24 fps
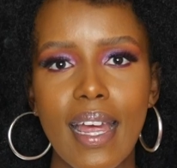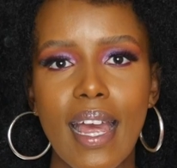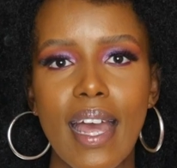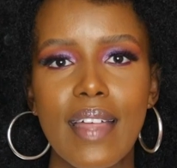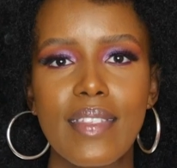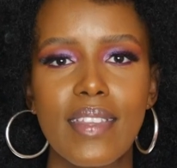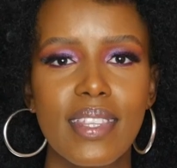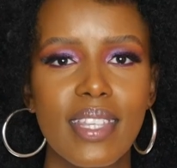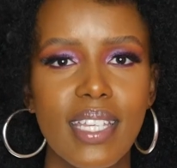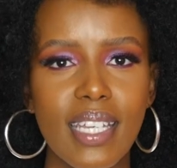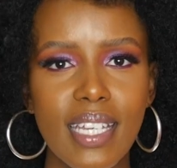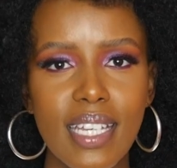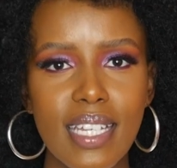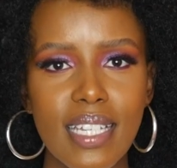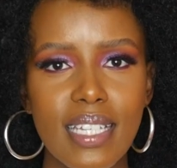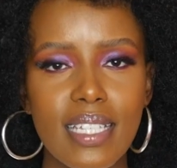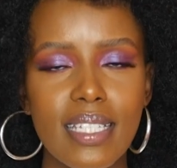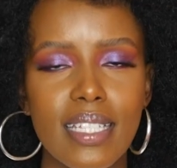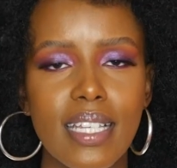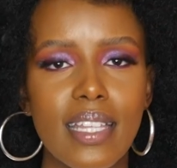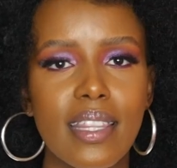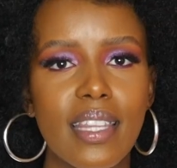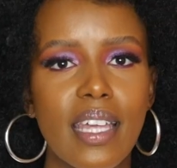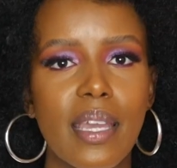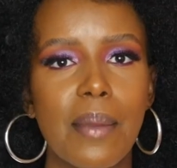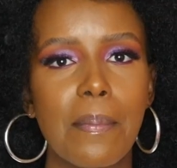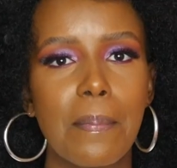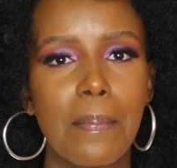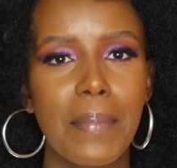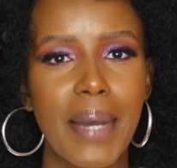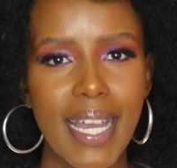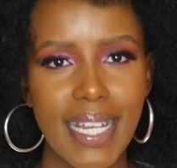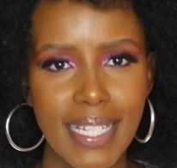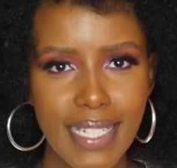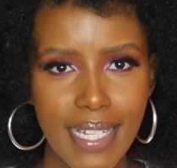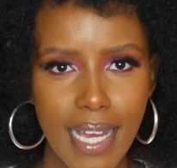And the thing is, they
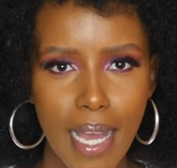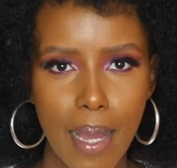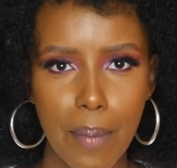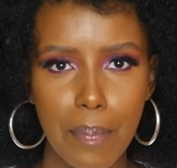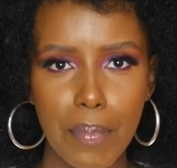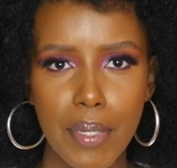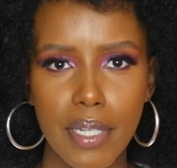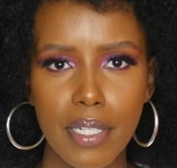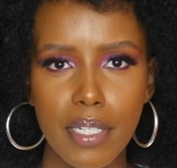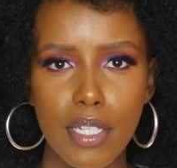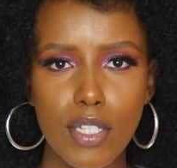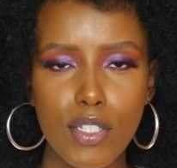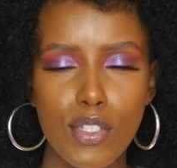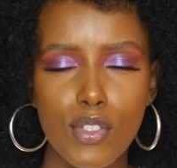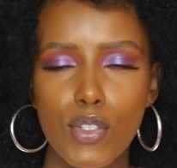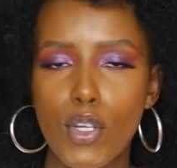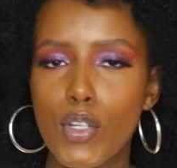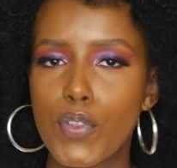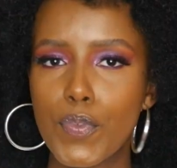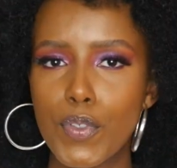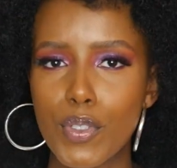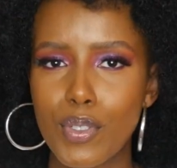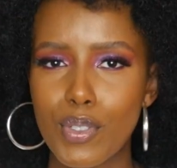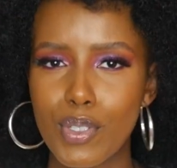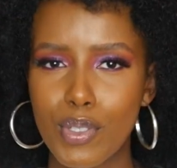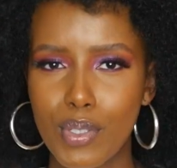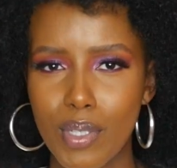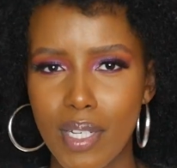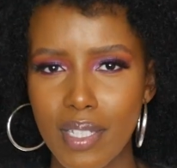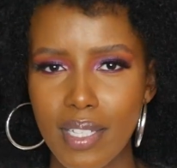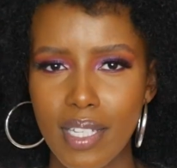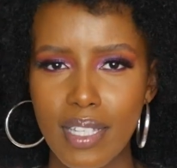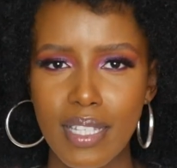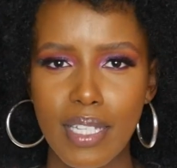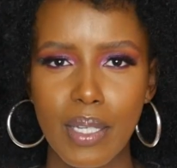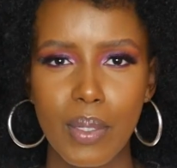might happen. It's not for
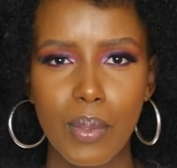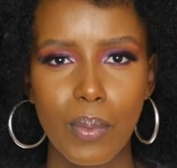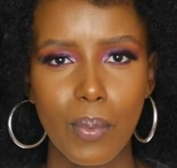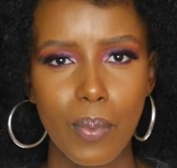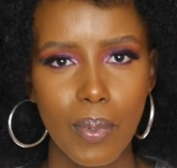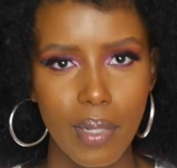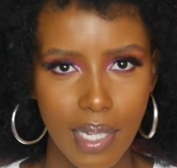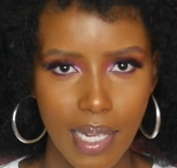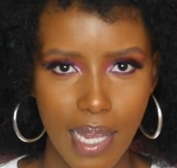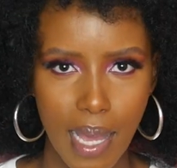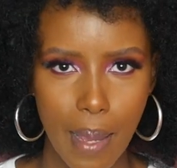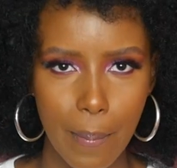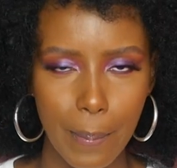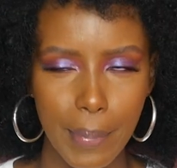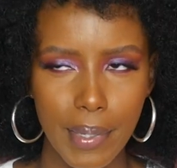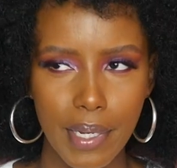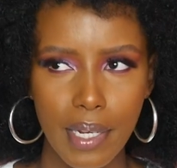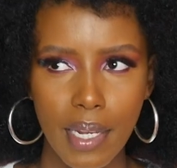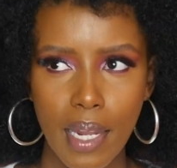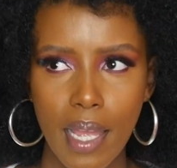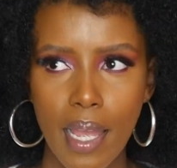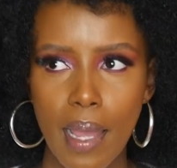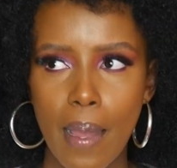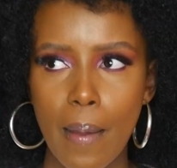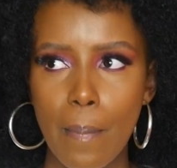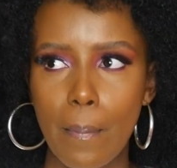sure that they will happen.